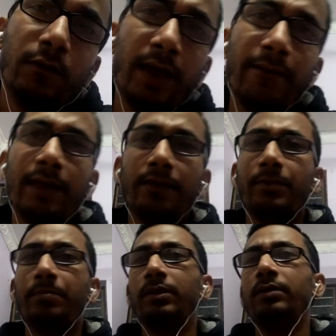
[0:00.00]
5 lakh
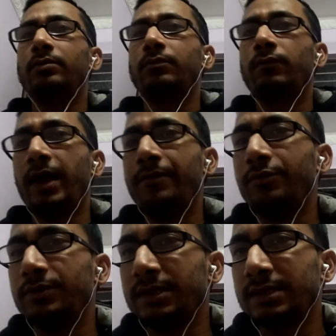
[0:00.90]
people, 5
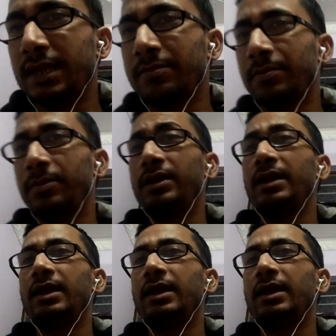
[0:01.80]
to 6 lakh people